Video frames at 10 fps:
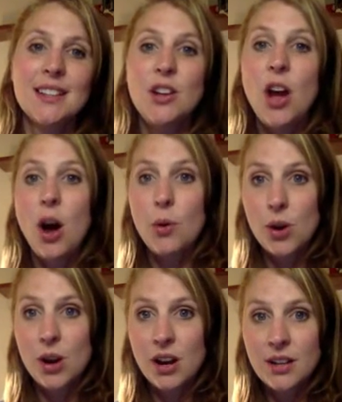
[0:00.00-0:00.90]
Not
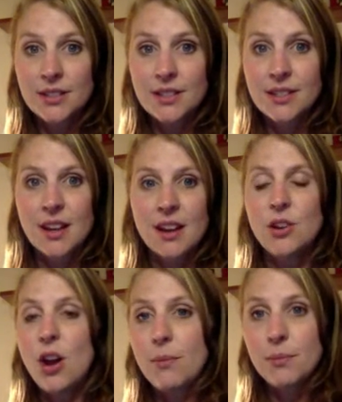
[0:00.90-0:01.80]
words,
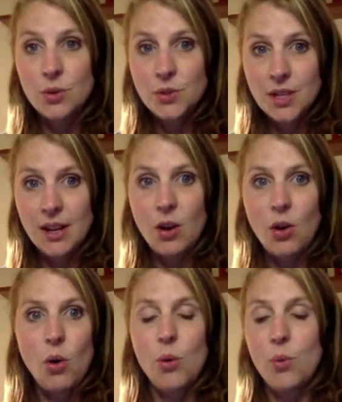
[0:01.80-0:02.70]
not music
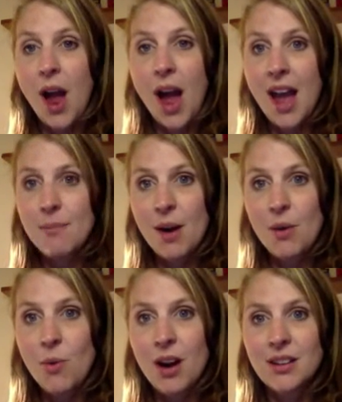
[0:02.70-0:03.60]
or rhyme I
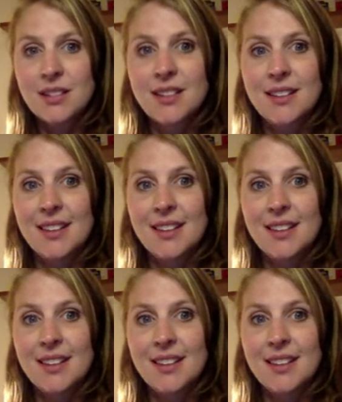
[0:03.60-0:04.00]
want,